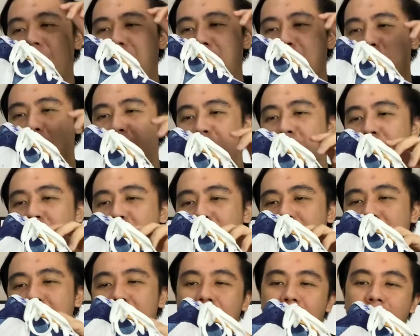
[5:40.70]
used to
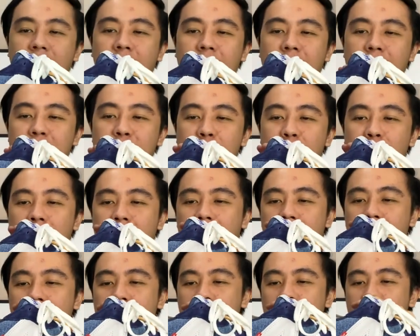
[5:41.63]
sneakers with
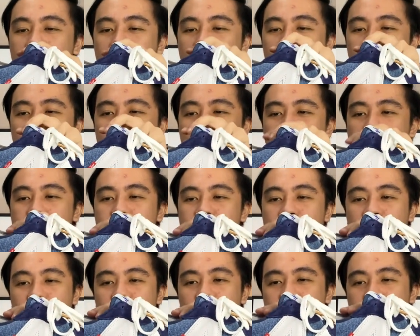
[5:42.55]
from the
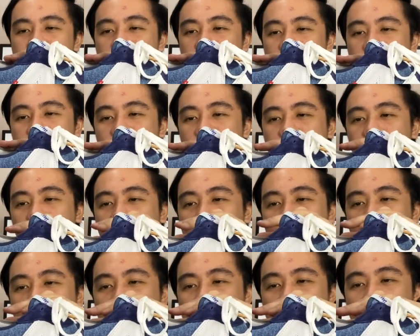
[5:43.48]
sock liner
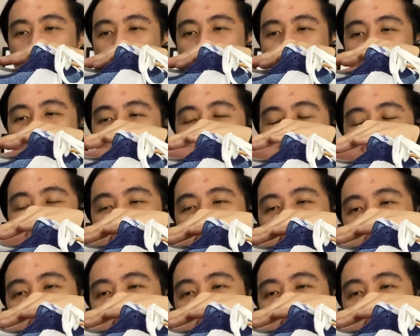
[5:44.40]
is always flat